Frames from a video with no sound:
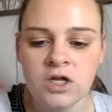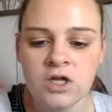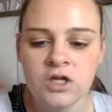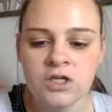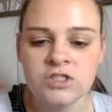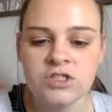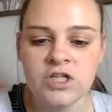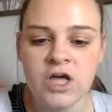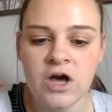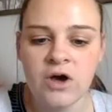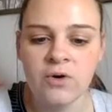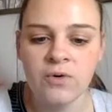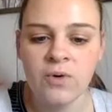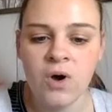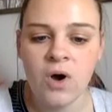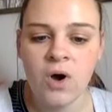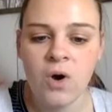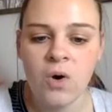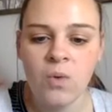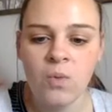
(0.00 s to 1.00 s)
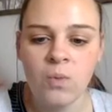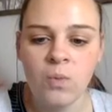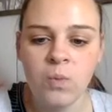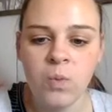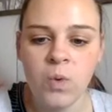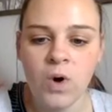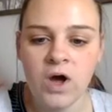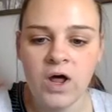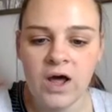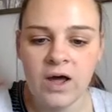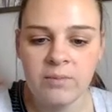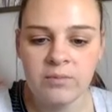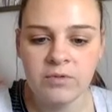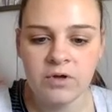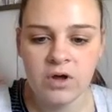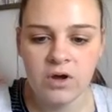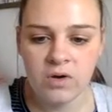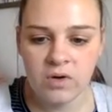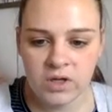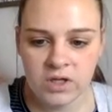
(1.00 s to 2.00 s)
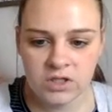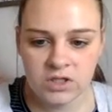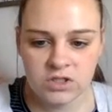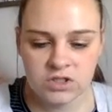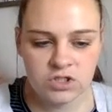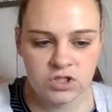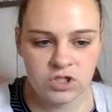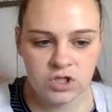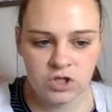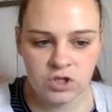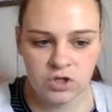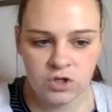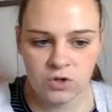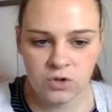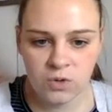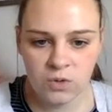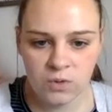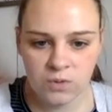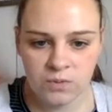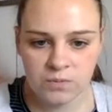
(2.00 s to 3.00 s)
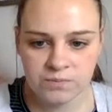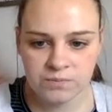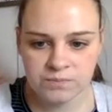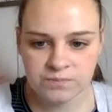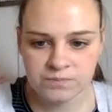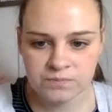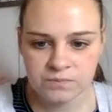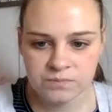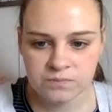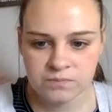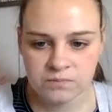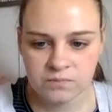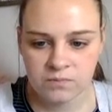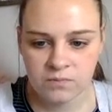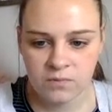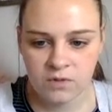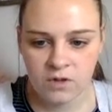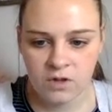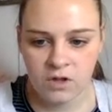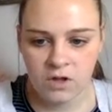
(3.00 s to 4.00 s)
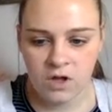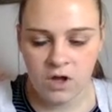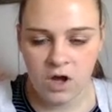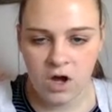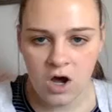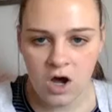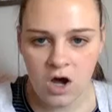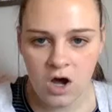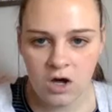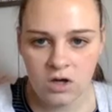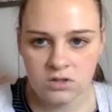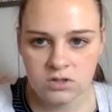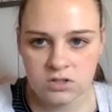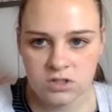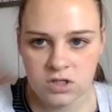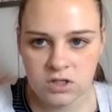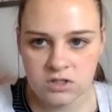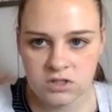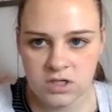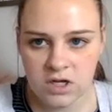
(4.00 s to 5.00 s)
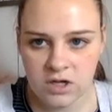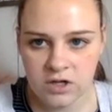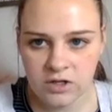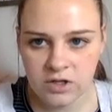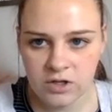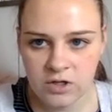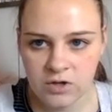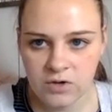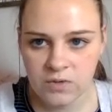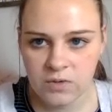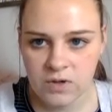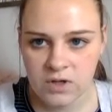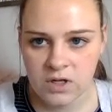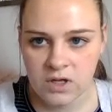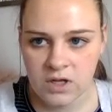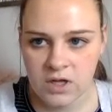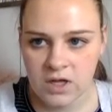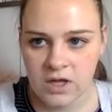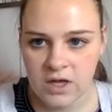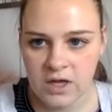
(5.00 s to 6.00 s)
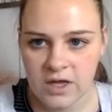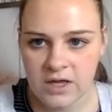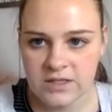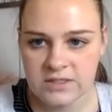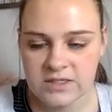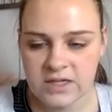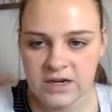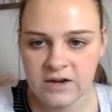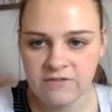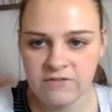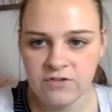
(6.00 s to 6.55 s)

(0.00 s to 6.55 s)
So, what I'm going to also tell you is that if